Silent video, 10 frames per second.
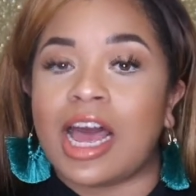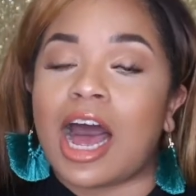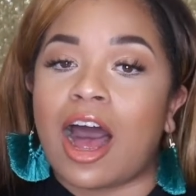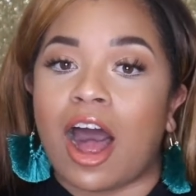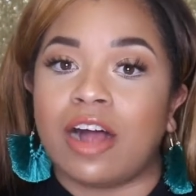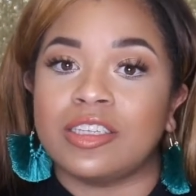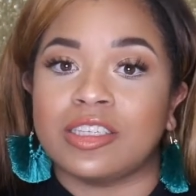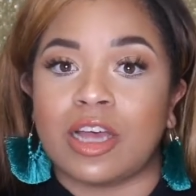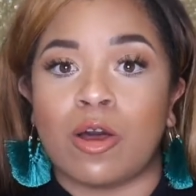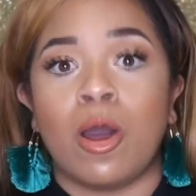I
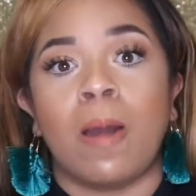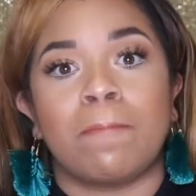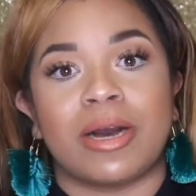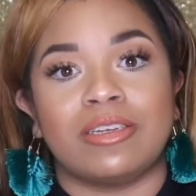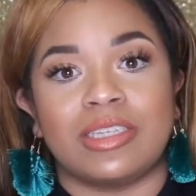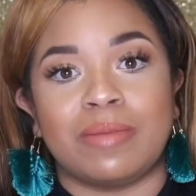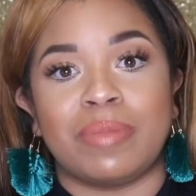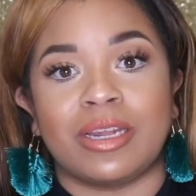also post it